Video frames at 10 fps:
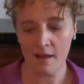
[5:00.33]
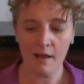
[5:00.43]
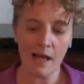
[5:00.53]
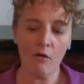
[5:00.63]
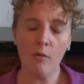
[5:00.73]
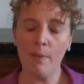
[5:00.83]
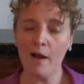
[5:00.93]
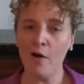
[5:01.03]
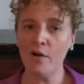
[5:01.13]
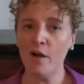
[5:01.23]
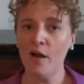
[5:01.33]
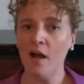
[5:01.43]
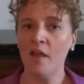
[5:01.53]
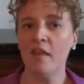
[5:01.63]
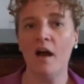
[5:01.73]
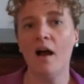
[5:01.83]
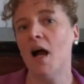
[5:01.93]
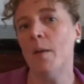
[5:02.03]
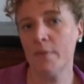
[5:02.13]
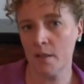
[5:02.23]
How about the
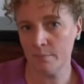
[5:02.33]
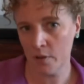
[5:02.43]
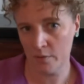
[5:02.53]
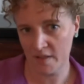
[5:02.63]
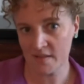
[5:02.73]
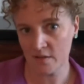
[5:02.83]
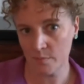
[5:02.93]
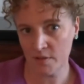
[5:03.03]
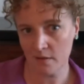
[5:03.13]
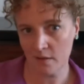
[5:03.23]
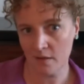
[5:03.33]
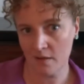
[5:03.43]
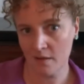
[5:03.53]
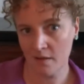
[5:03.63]
hop components of the beer?